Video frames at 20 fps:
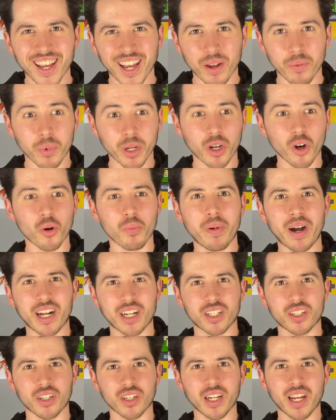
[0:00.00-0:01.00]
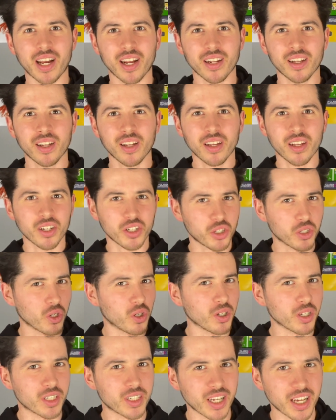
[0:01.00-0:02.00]
and we go back to that
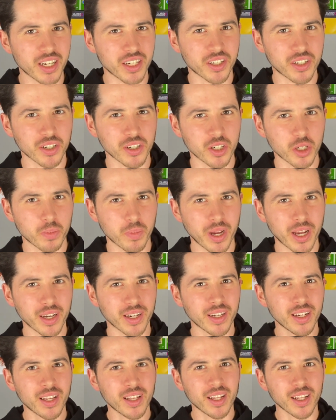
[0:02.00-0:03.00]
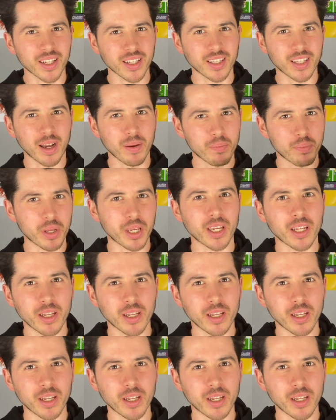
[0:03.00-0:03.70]
short attention span that being